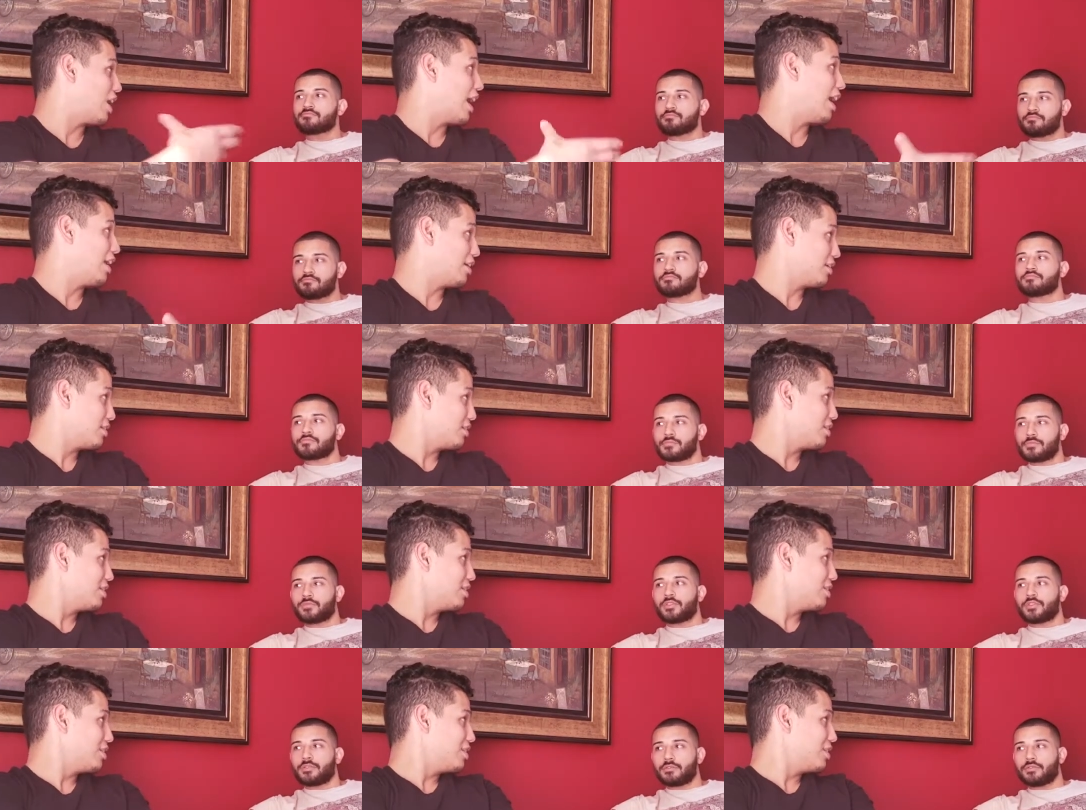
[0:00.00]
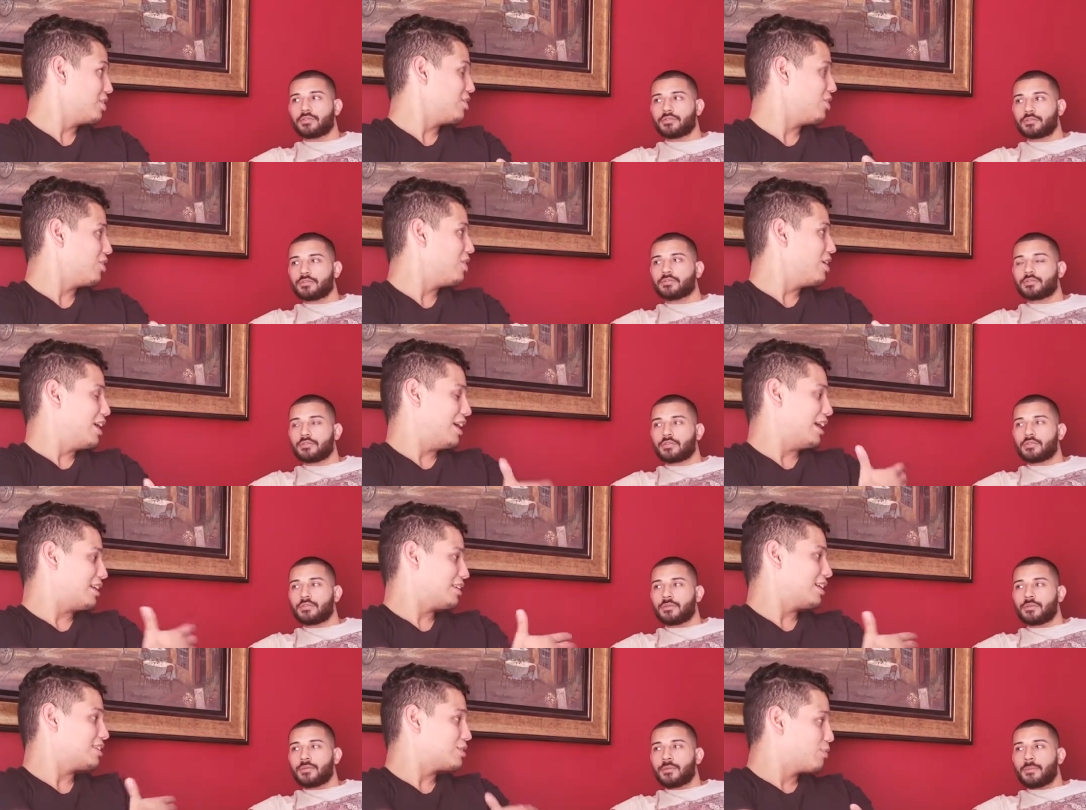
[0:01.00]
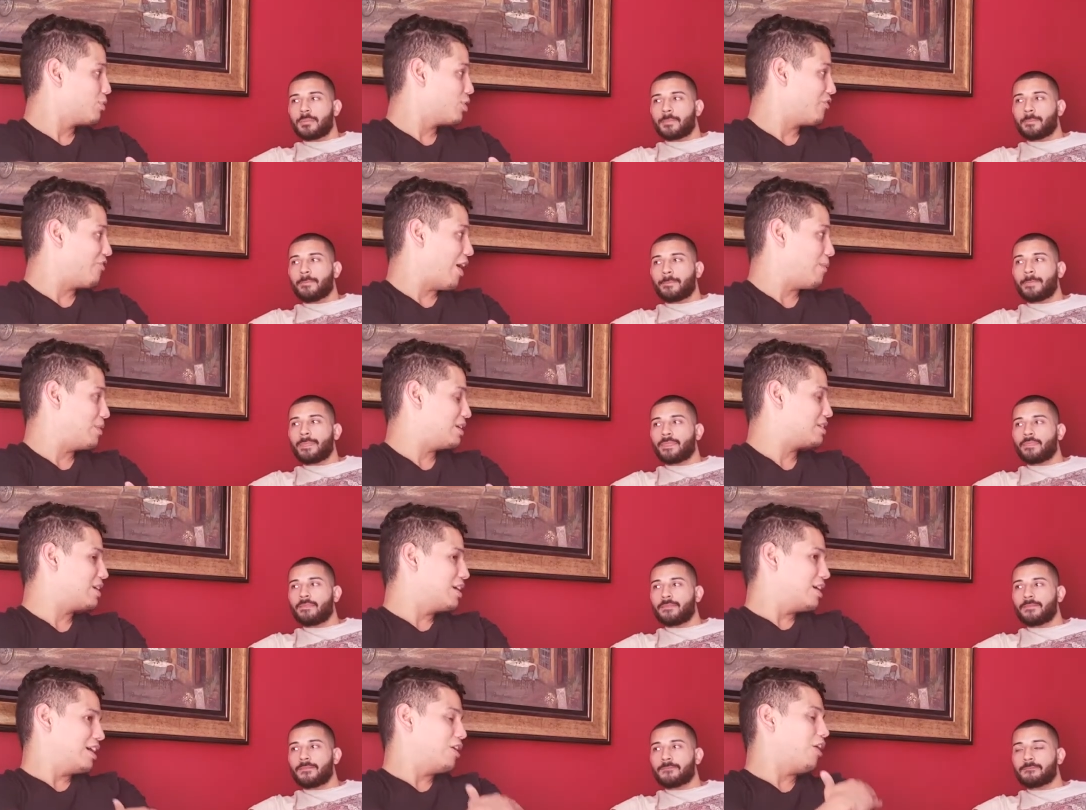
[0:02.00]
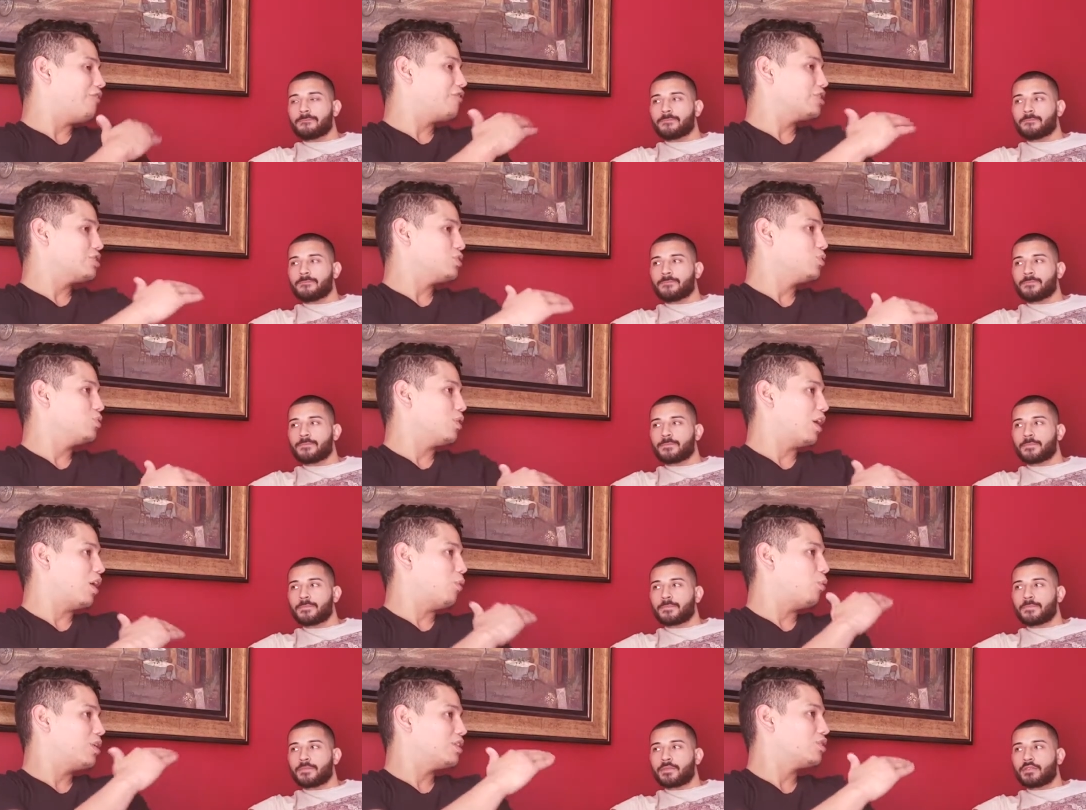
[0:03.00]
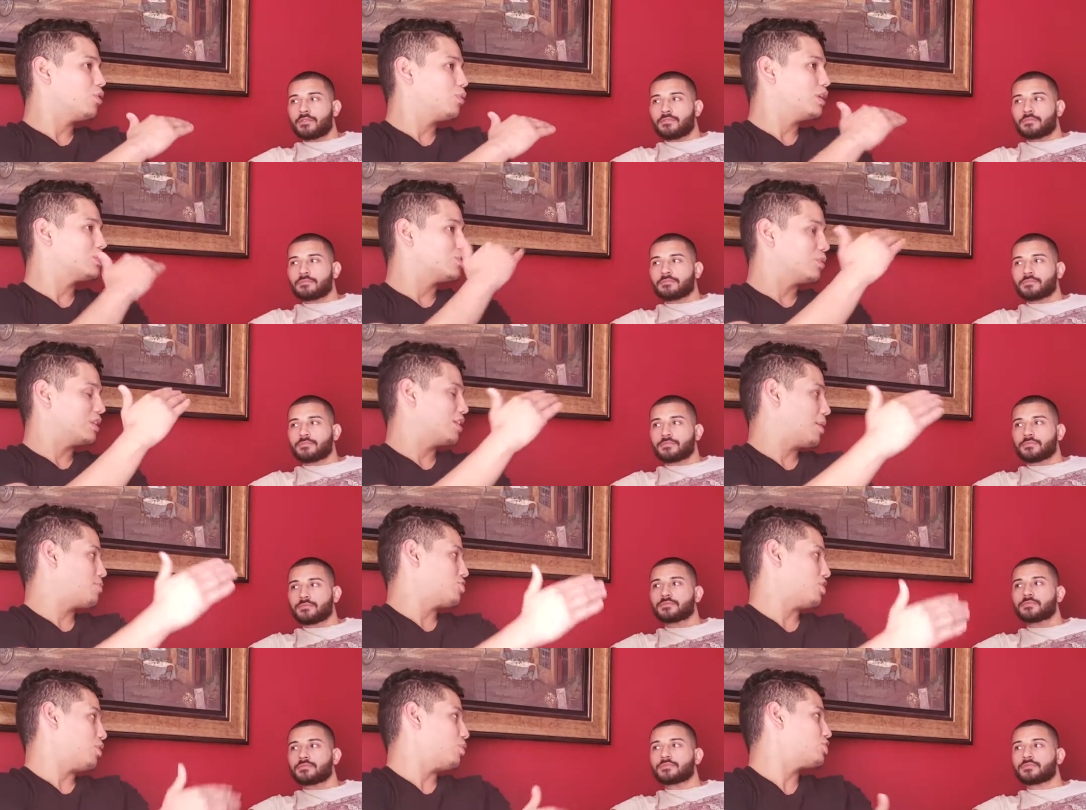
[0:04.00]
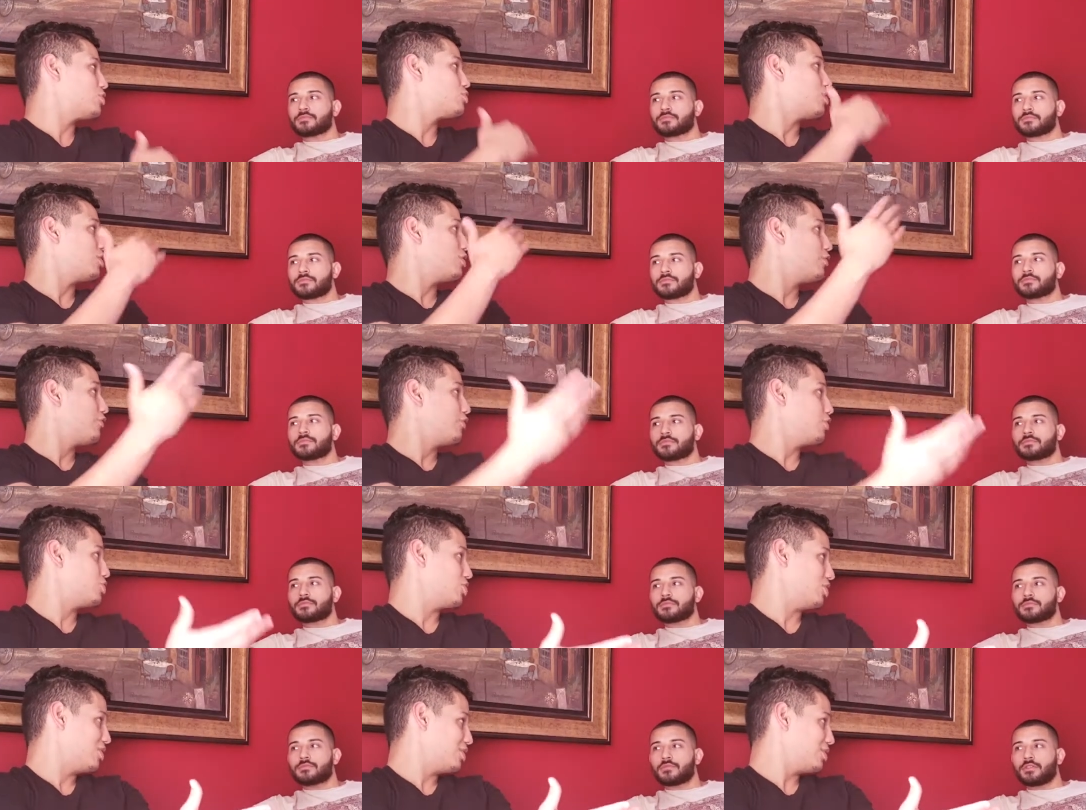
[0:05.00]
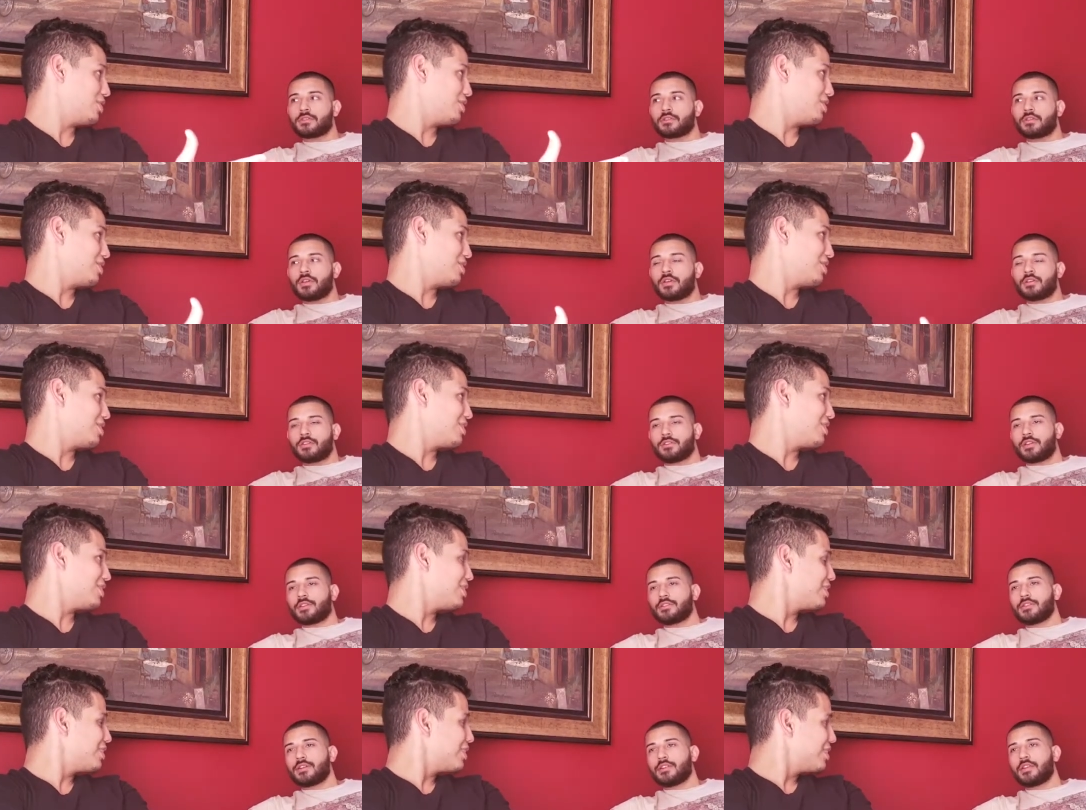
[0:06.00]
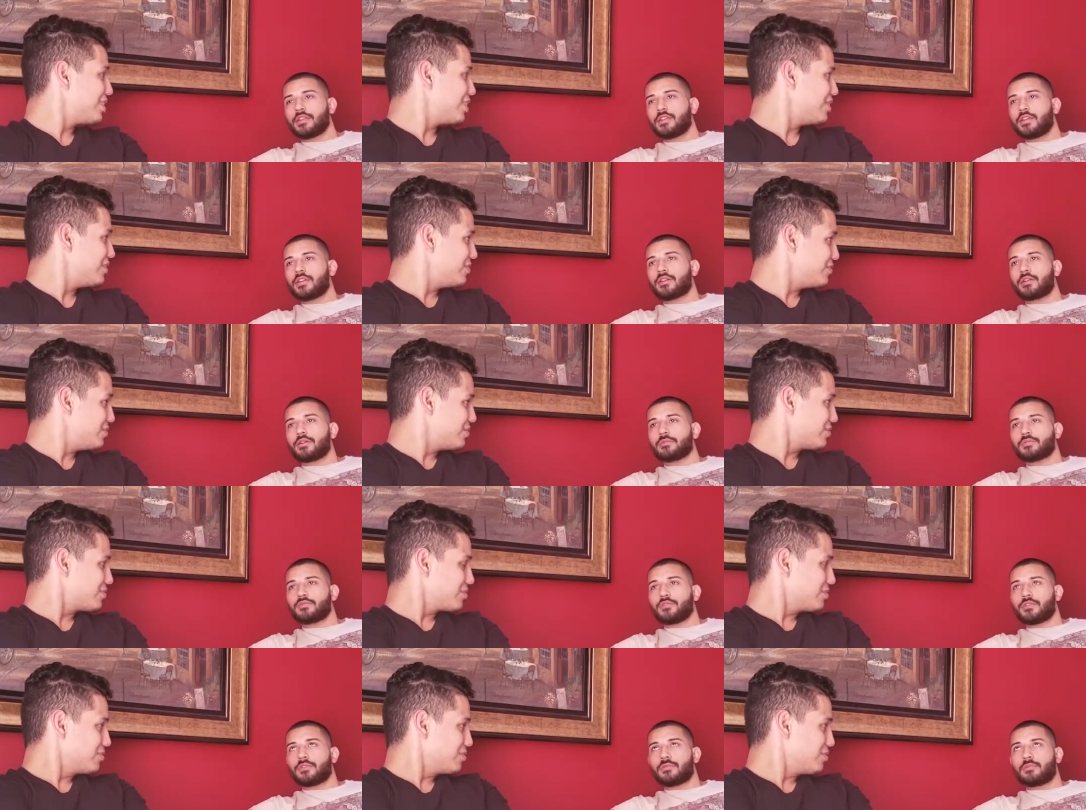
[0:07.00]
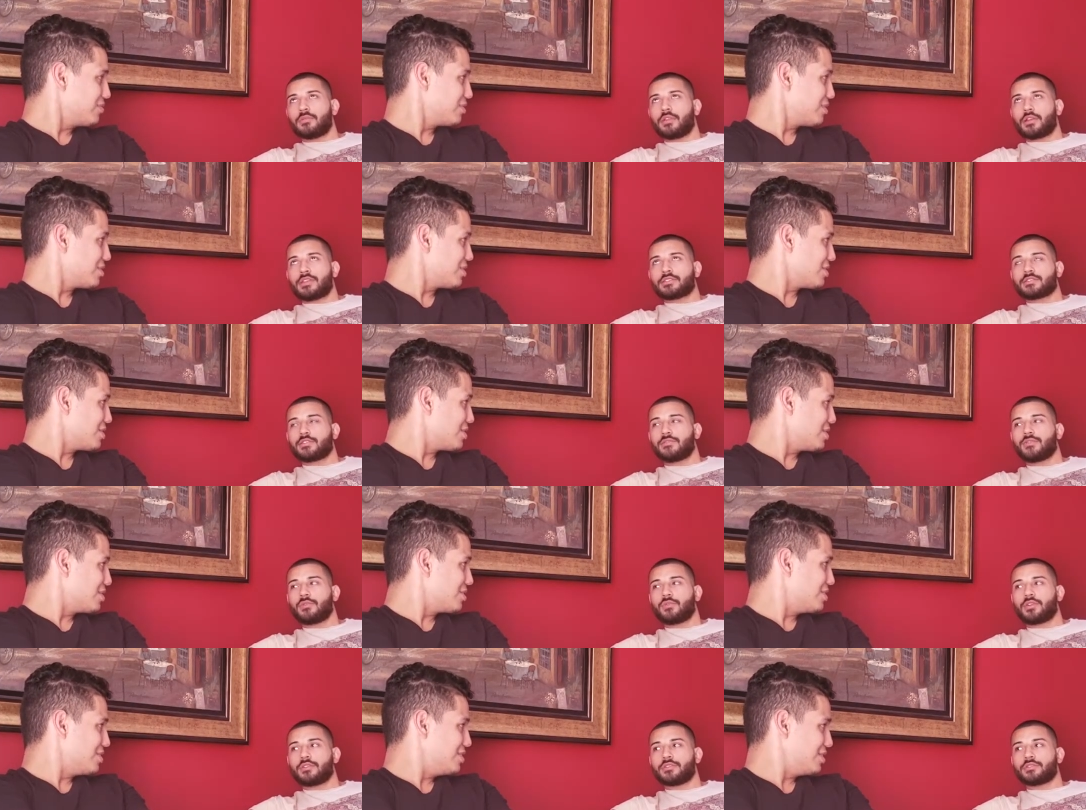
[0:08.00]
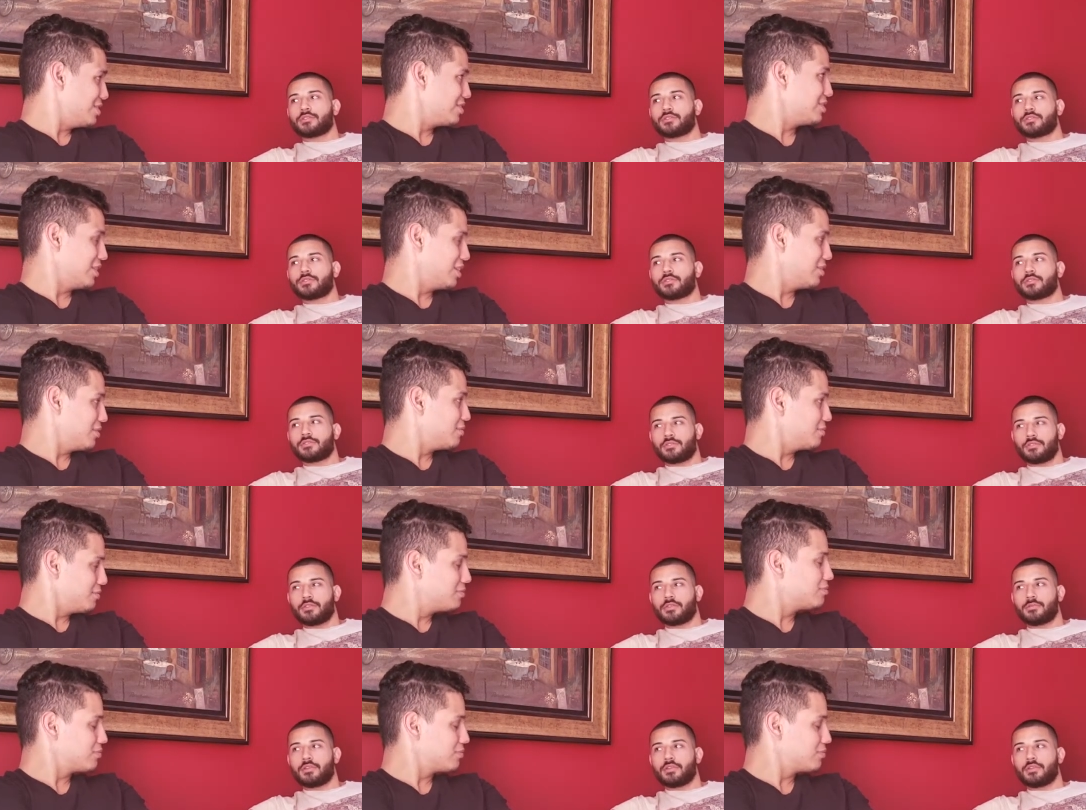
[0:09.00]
Speaker 1: I had. Right, right. You know, and I think that's the beauty of families. It offers you a window into redemption, window into a new future.
Speaker 2: Yeah, you know, I think a lot of that comes with like self awareness. Yeah, you know what I